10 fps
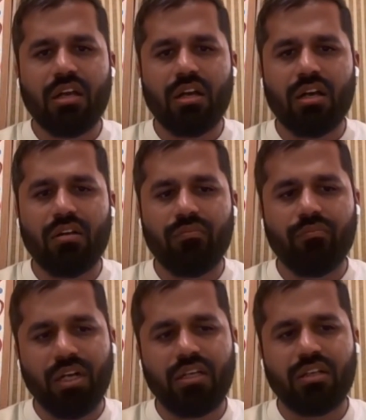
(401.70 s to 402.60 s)

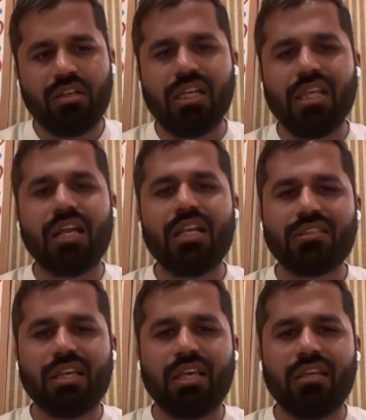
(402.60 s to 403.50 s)
But
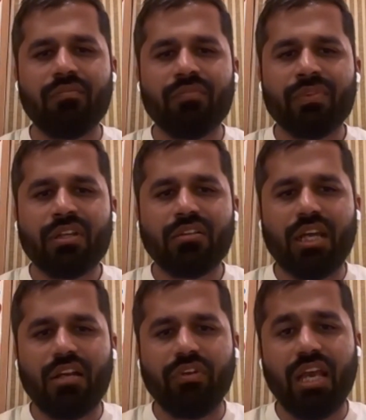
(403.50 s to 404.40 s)
clearly saying
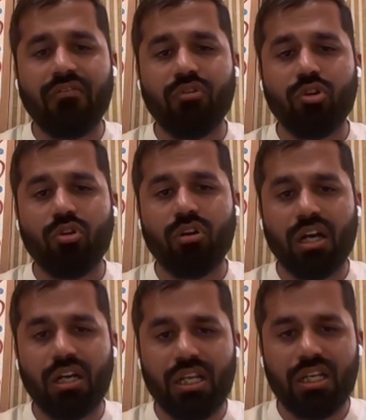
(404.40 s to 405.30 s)
that we have
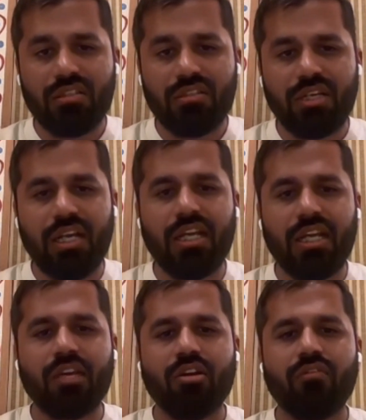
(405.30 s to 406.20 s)
no
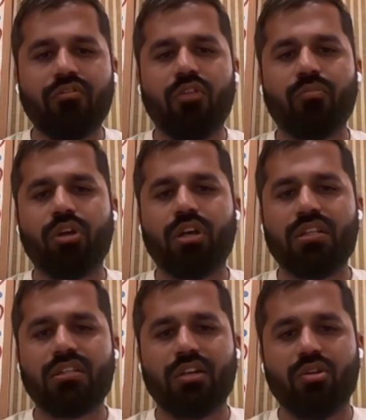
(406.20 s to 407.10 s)
understanding of
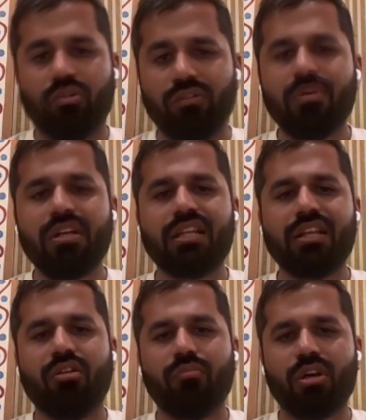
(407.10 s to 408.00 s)
components and no one builds
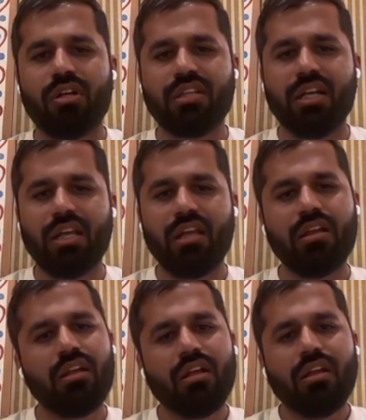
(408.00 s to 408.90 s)
any components in
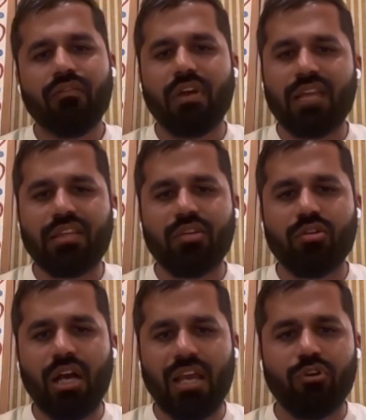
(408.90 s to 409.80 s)
India. Well, I
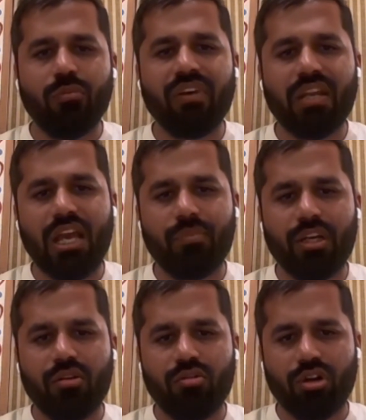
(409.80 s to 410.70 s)
think, I would be very
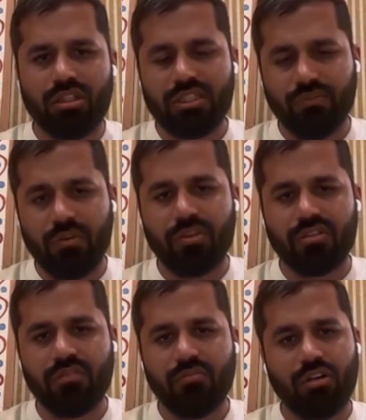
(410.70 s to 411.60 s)
happy to not just one
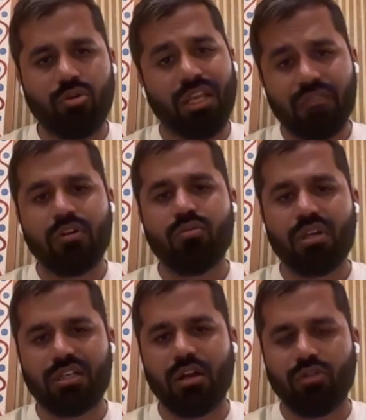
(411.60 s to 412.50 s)
person, but to anyone who
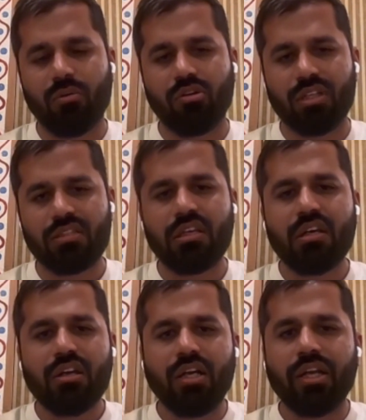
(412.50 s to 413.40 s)
has doubt about this,
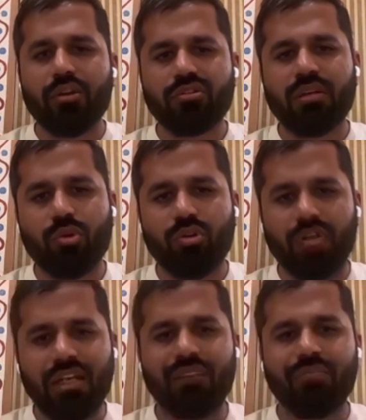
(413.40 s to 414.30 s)
introduce them
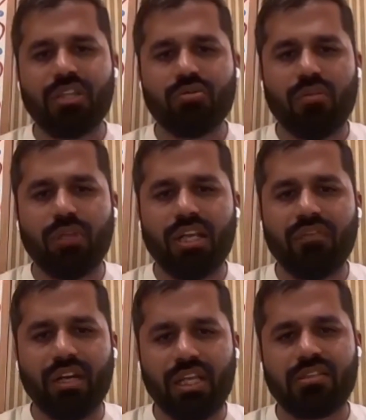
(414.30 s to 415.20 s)
to 10 companies who are
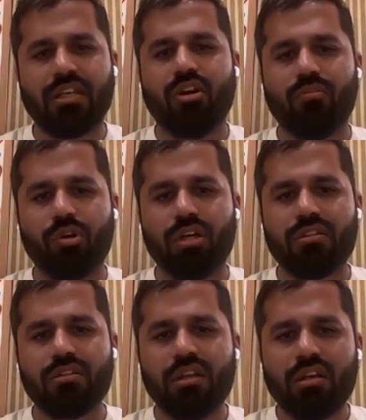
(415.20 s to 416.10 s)
building fantastic
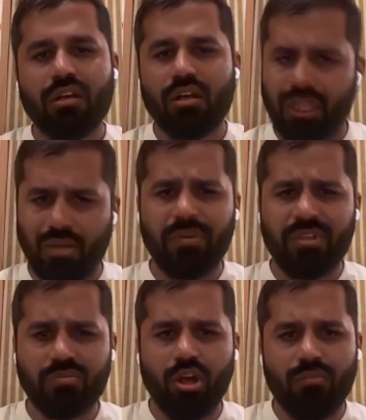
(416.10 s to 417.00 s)
components. They
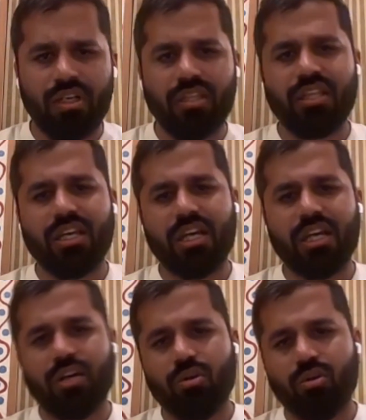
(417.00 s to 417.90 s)
may be small, but
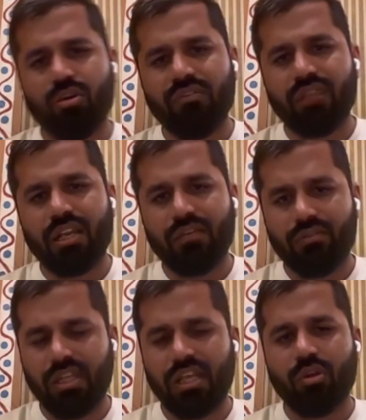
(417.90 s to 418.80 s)
they are doing
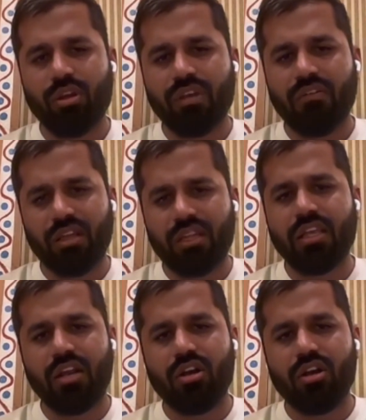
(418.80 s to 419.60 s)
very well.